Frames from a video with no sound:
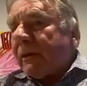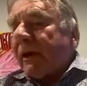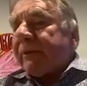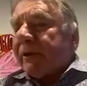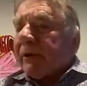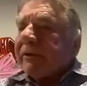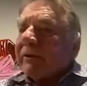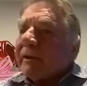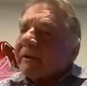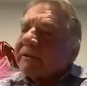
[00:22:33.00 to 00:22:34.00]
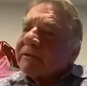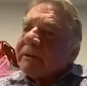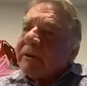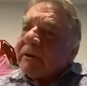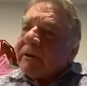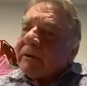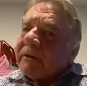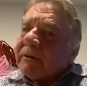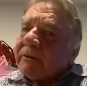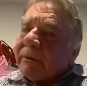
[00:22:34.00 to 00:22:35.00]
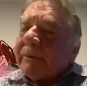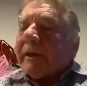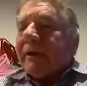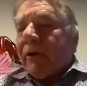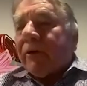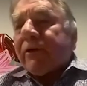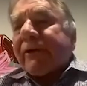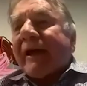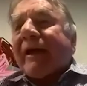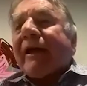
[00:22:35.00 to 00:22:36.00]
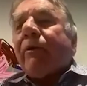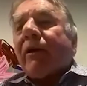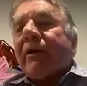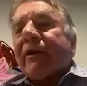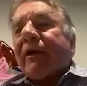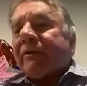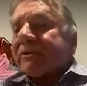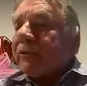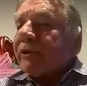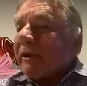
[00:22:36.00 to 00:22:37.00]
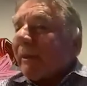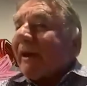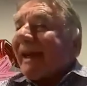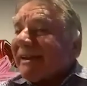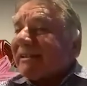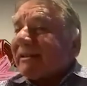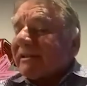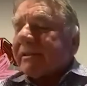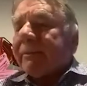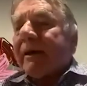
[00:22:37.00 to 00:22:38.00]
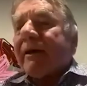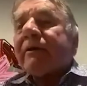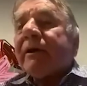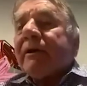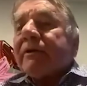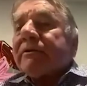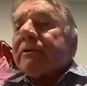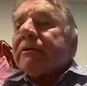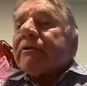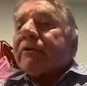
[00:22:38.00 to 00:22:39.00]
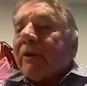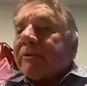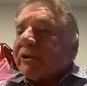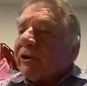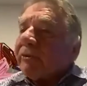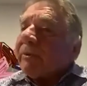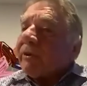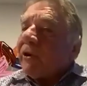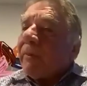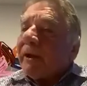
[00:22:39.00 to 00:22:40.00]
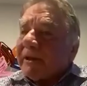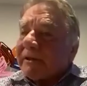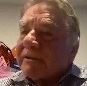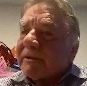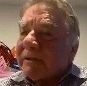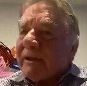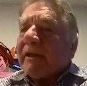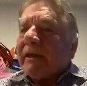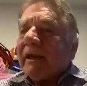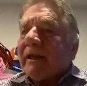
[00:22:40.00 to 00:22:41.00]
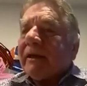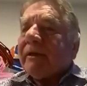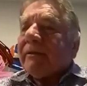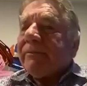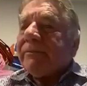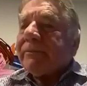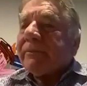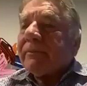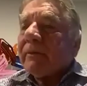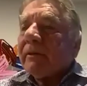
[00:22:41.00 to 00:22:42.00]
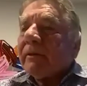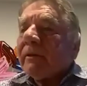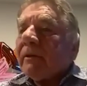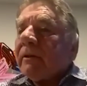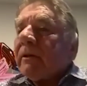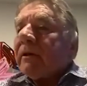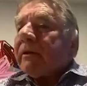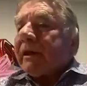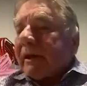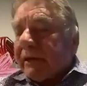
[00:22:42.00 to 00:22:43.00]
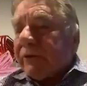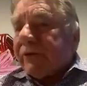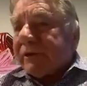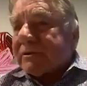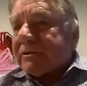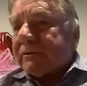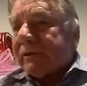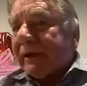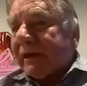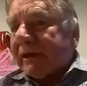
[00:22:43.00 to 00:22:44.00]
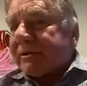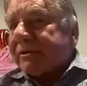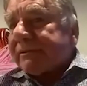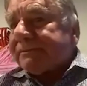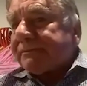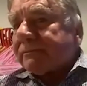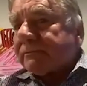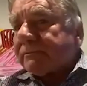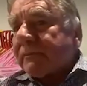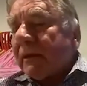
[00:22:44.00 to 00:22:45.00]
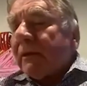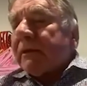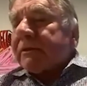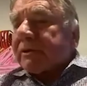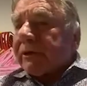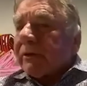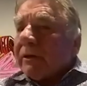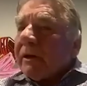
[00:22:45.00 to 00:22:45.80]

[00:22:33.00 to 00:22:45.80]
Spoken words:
And we know that as women get older, that egg quality I was talking about actually is about chromosome anomalies in the egg. They increase with age. So